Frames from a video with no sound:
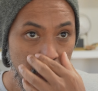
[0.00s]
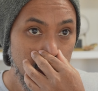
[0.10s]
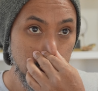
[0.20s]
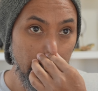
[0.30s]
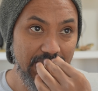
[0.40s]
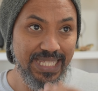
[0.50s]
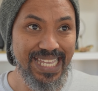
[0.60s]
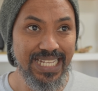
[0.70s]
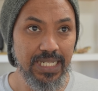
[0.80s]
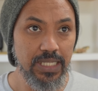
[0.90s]
So
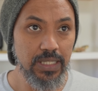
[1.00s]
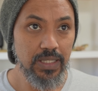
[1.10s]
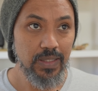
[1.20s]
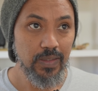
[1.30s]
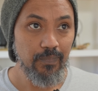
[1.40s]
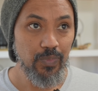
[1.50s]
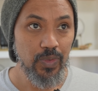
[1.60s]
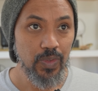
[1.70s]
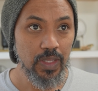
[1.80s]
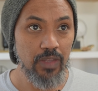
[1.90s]
ideally,
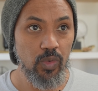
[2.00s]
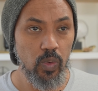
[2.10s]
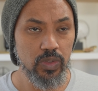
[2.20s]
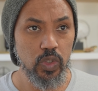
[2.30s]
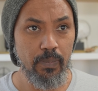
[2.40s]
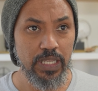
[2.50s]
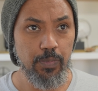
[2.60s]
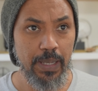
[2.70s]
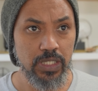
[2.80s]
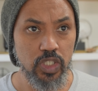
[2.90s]
if you want to make the
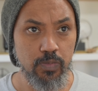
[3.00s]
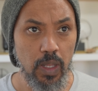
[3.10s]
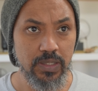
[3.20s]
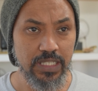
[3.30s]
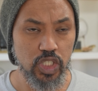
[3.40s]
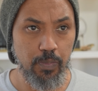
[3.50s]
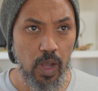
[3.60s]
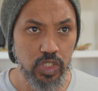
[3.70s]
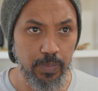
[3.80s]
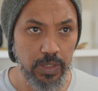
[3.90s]
picture the smallest size as
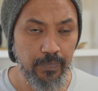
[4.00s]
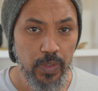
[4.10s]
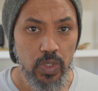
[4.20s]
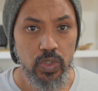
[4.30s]
possible,